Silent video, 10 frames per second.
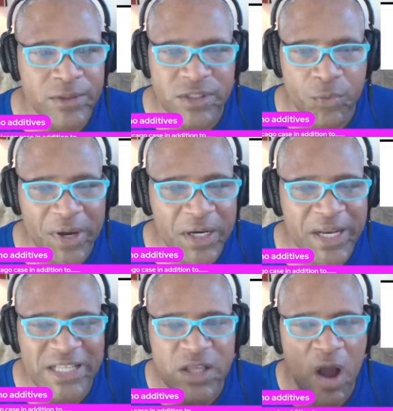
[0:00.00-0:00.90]
Serena,
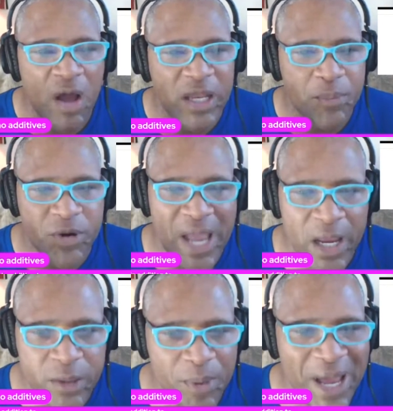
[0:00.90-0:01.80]
that's all they're
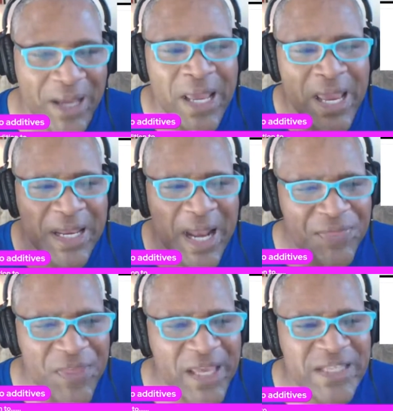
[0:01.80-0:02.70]
preoccupied. And I
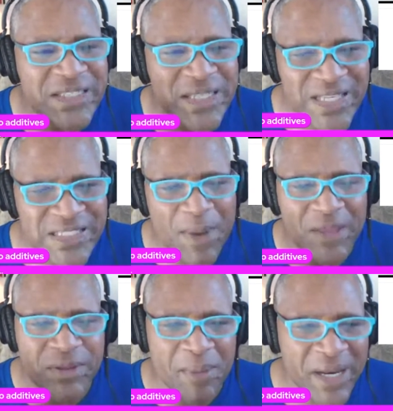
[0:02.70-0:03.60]
think it's less
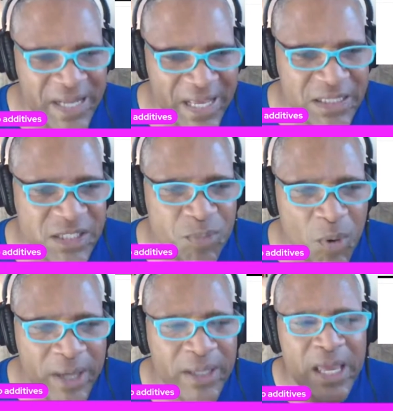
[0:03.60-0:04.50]
about the money at this
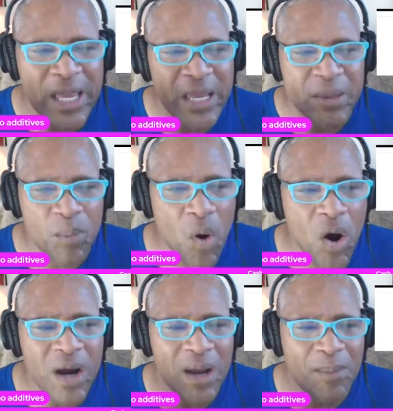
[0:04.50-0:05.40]
point and
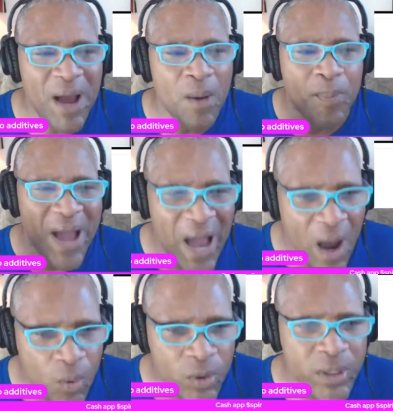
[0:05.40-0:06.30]
more about
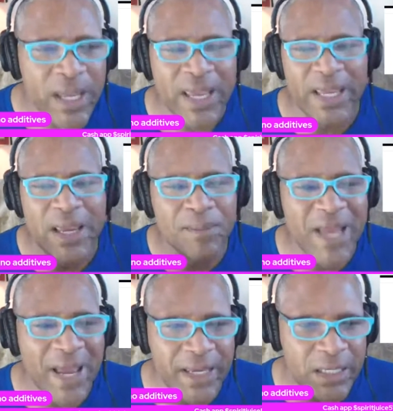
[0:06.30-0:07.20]
power and him
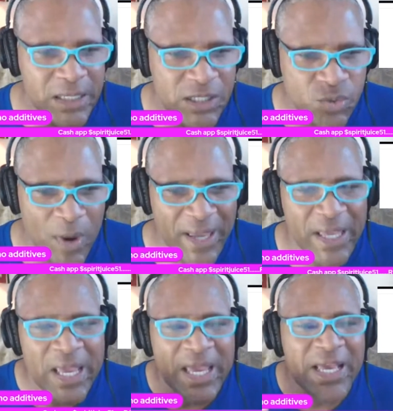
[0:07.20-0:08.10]
not getting his way.
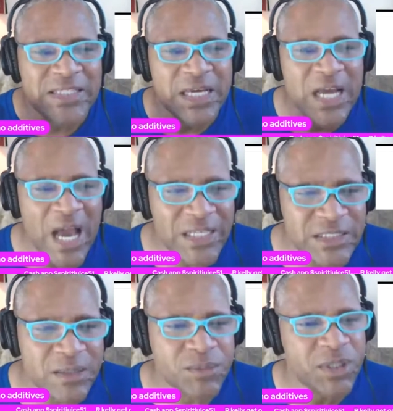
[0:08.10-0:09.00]
He's
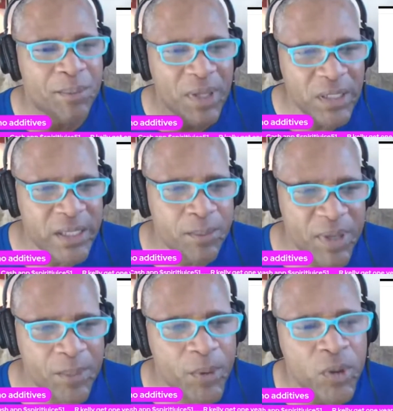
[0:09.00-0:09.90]
accustomed to bullying
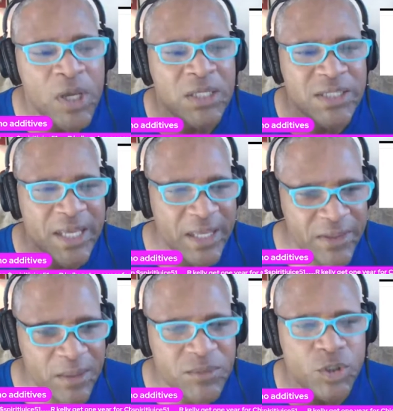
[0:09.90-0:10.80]
people to
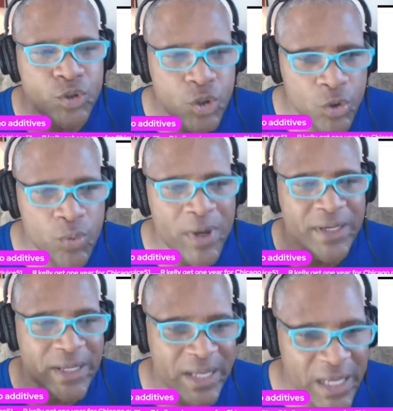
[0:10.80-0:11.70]
get them to do what
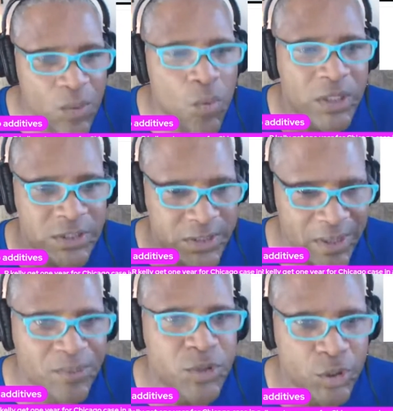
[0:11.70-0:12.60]
he wants
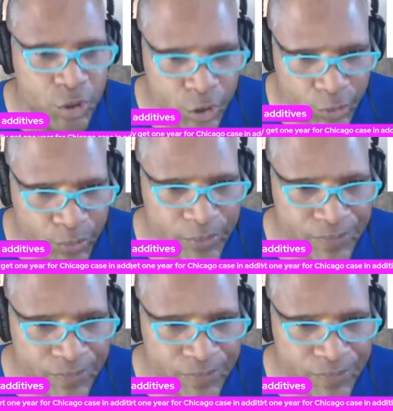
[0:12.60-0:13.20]
them to do.